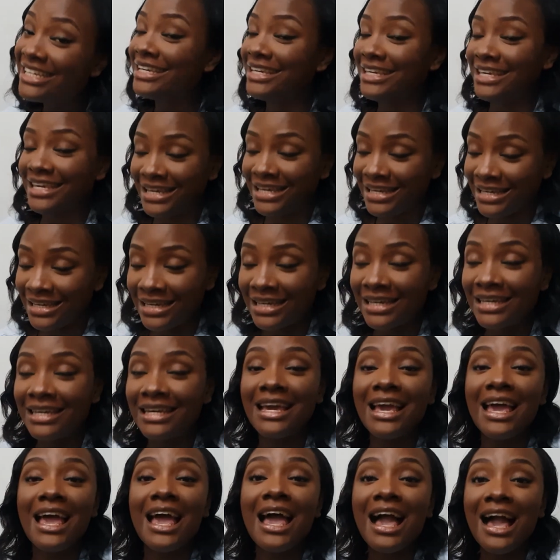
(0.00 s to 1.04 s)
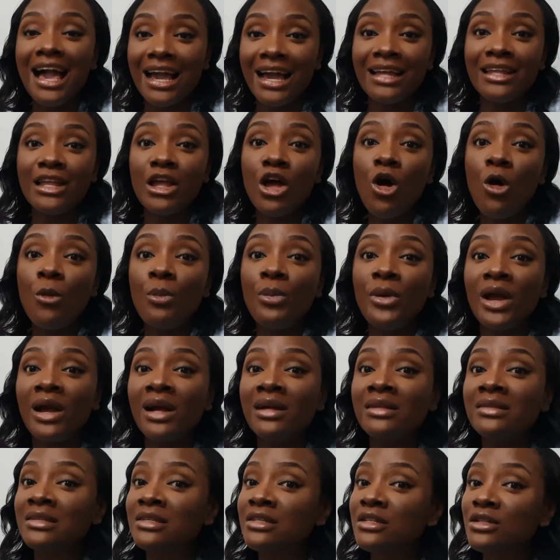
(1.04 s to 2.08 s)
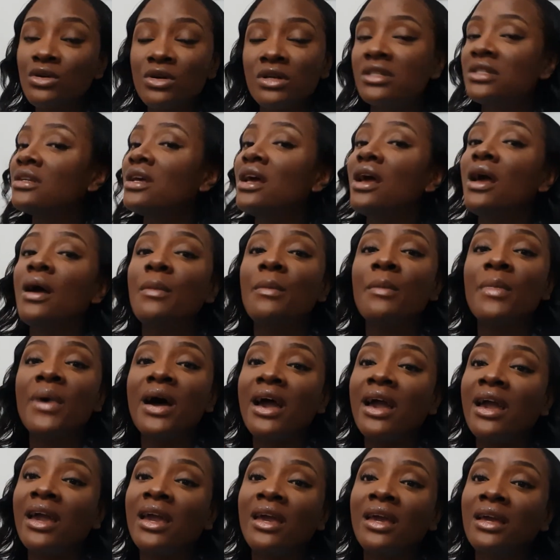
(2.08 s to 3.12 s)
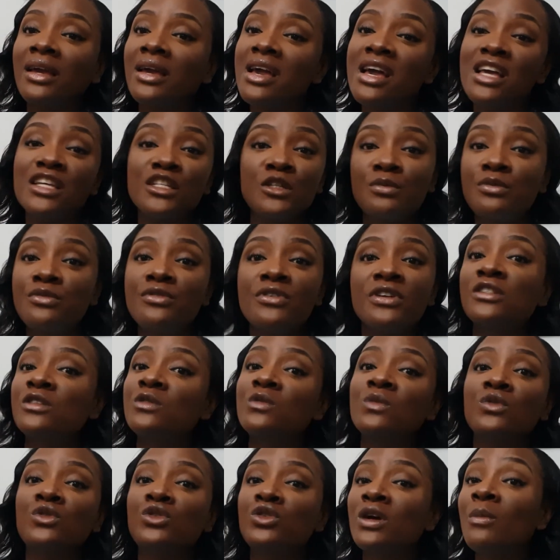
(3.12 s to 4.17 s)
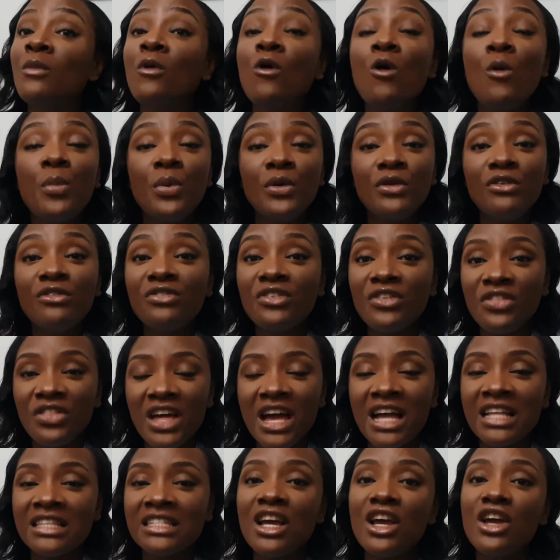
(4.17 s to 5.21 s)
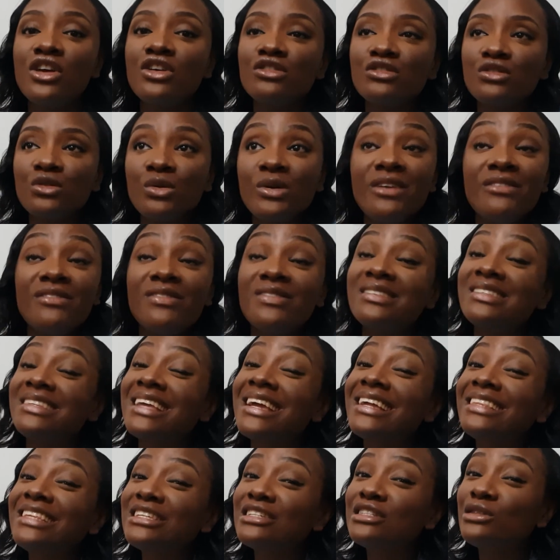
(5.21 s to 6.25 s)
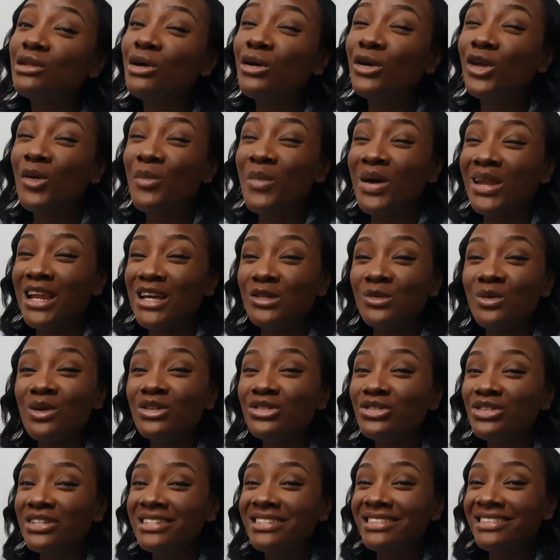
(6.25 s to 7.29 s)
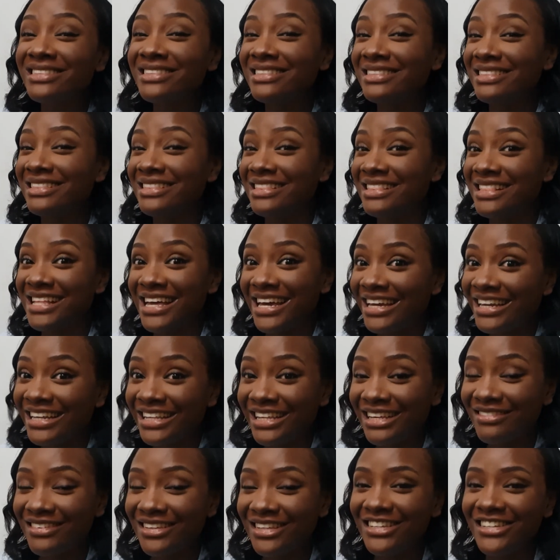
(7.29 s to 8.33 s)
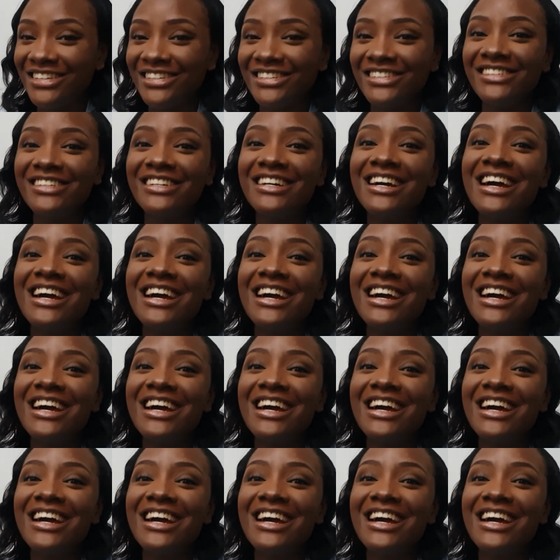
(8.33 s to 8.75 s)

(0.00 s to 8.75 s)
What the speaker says: I can help you. I can discuss my experience with you. I'm open for that. So if you stay this long, you might as well just like the video,